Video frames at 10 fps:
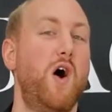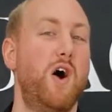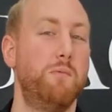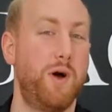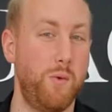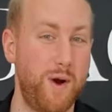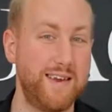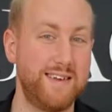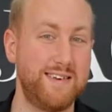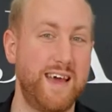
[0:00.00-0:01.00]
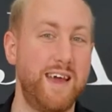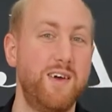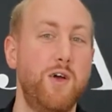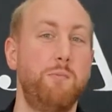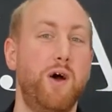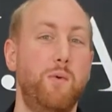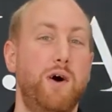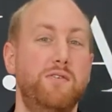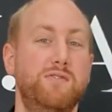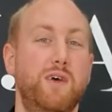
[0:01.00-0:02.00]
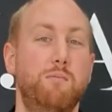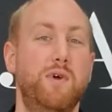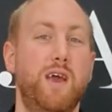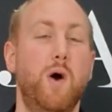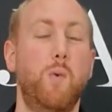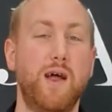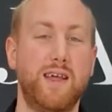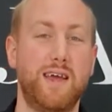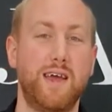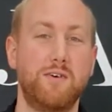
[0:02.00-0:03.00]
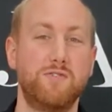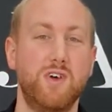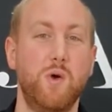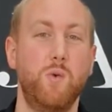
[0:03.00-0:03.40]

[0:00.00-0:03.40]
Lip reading: On my wedding day, my wife sent me a wedding gift